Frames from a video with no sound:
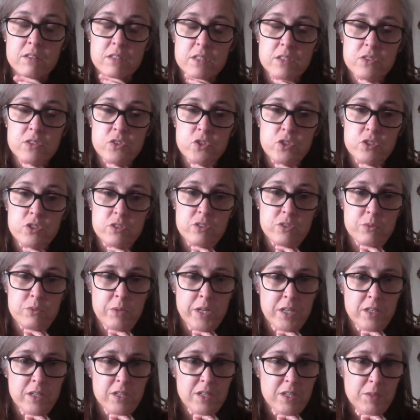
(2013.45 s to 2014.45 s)
Is your
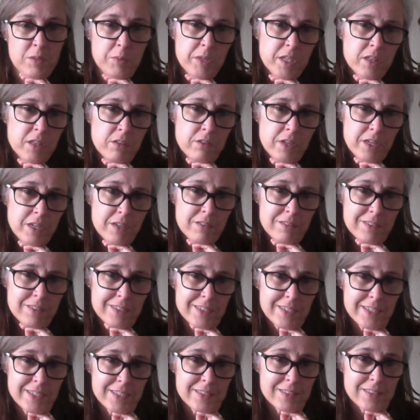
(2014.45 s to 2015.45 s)
sweater going to be in the round? And
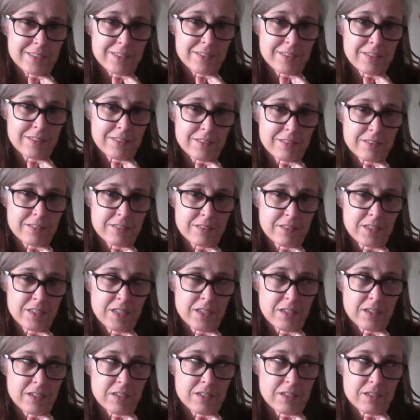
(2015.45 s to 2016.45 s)
I said,
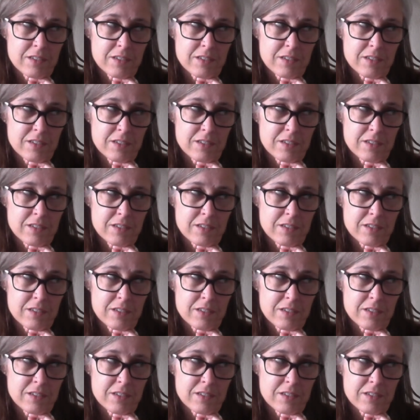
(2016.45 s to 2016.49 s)
yeah.